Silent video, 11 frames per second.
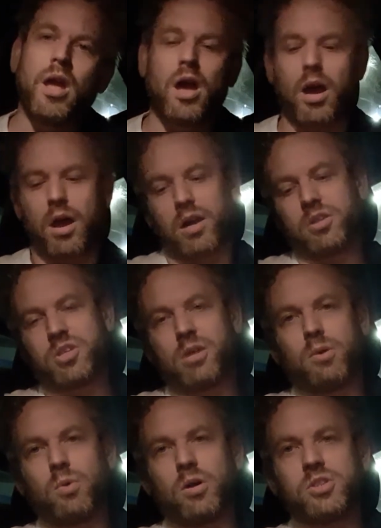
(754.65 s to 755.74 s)
And I checked
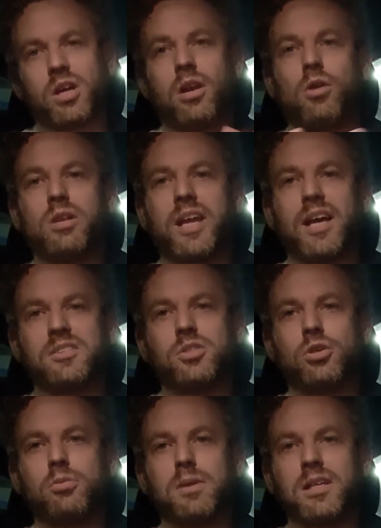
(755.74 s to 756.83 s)
my watch and only had
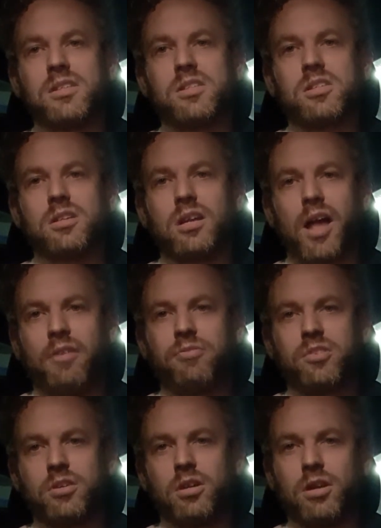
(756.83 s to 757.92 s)
2 minutes
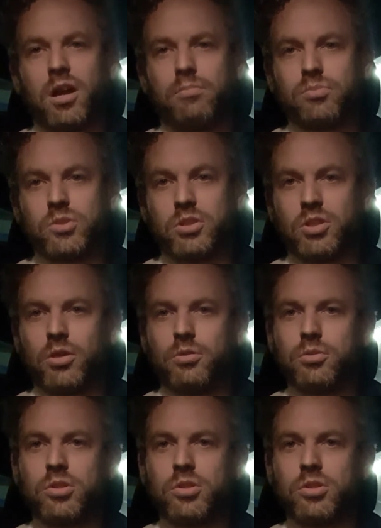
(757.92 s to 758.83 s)
left to do.